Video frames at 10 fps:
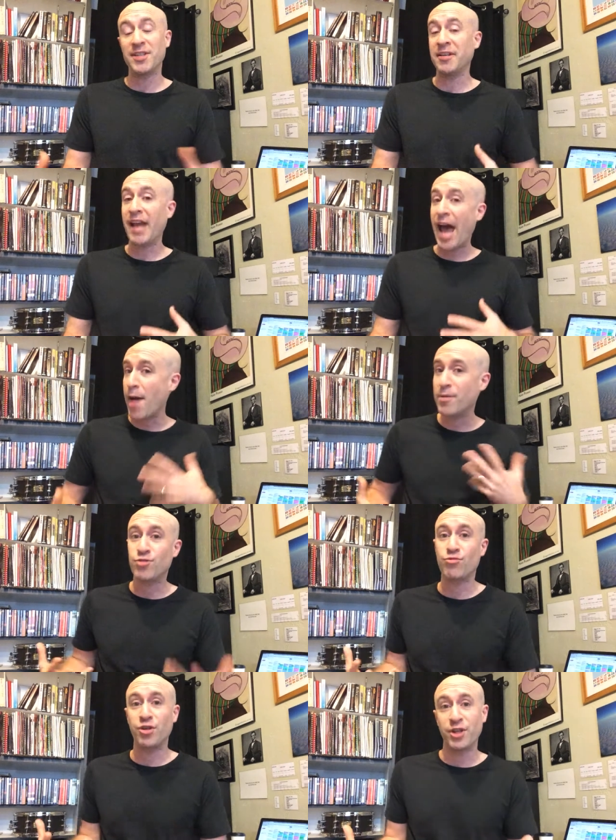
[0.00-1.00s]
and
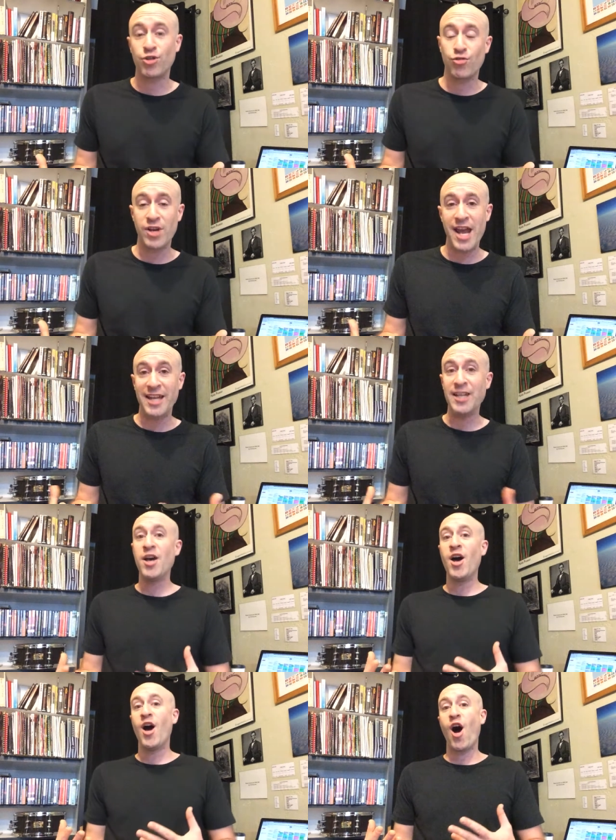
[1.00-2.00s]
habits really create
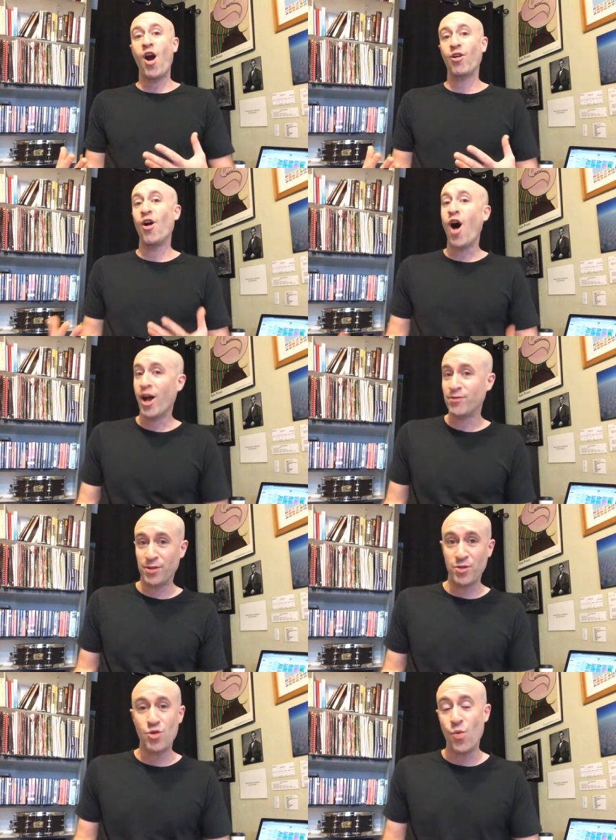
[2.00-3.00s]
our lives and who